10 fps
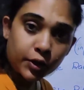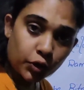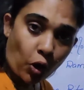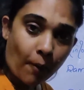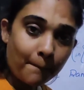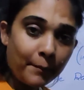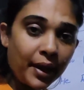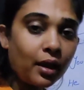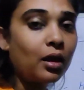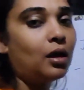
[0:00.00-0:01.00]
the
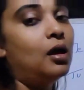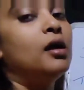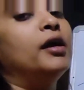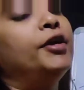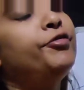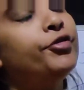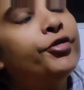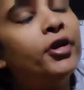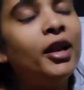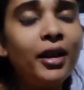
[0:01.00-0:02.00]
topic. If
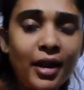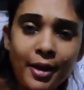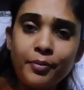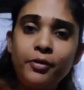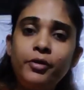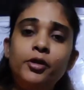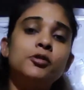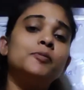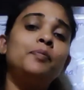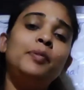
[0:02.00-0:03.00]
you really like my
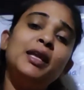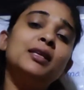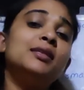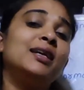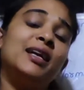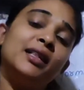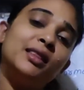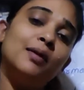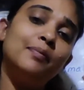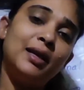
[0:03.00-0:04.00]
videos, please
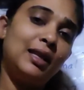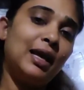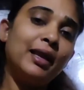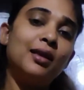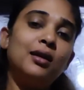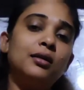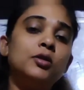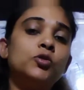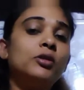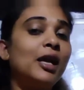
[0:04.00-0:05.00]
hit the bell icon
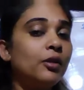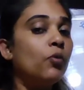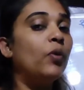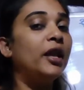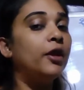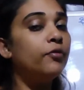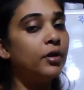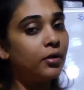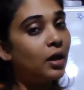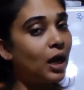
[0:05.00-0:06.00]
so that
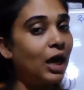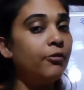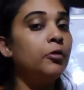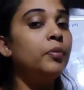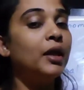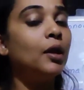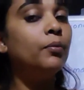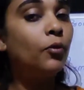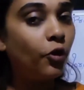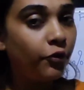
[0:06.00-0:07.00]
whenever I will be
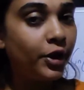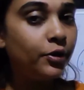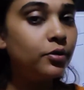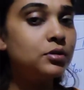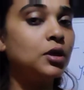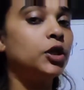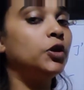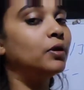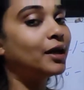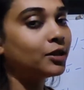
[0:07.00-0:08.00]
making more videos,
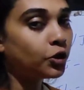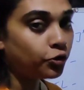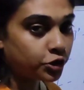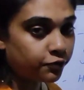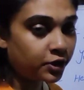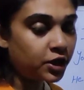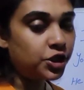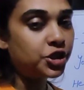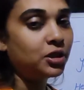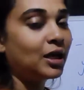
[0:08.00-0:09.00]
you will get the
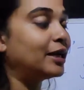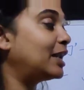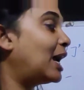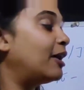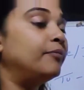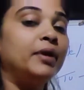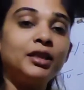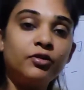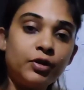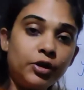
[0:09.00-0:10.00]
notification that I have
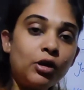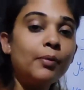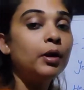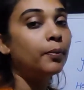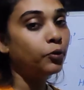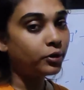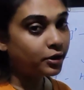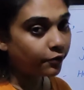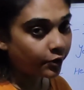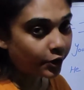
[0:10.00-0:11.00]
made the video. I have
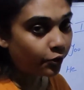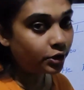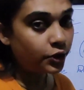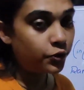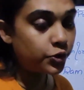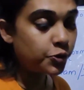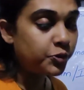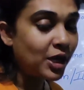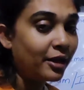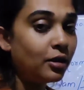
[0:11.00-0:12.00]
uploaded the video on the
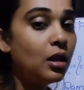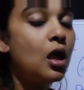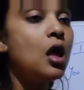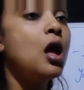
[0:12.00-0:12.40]
YouTube channel.